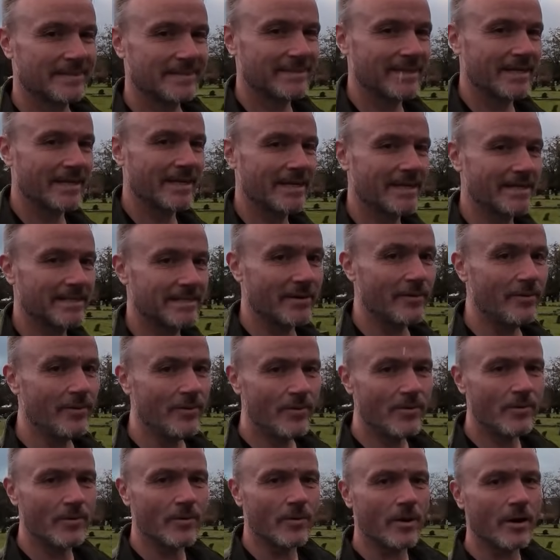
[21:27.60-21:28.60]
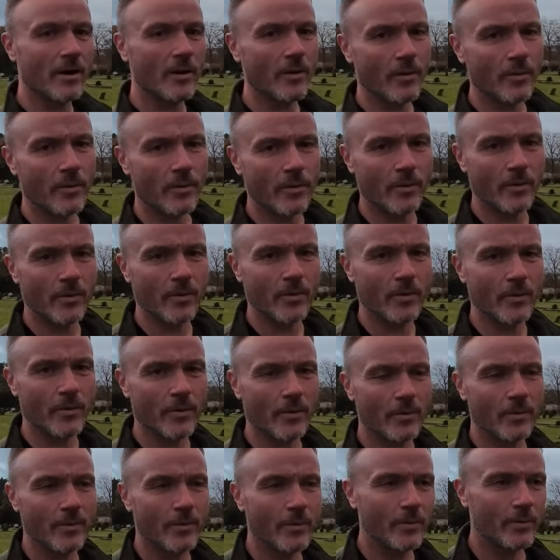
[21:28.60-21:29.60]
Take it easy.
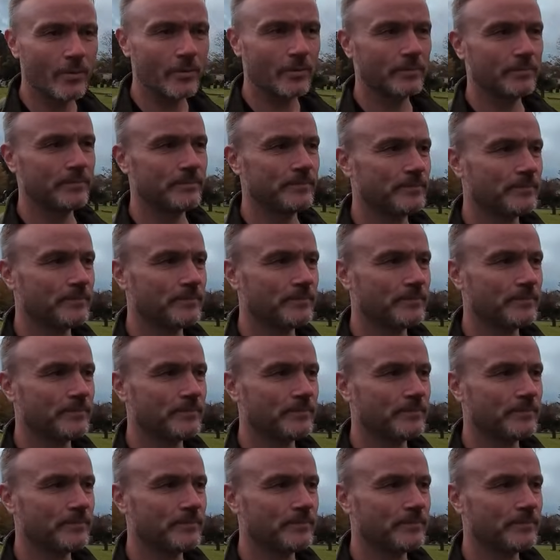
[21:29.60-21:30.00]
Ooh.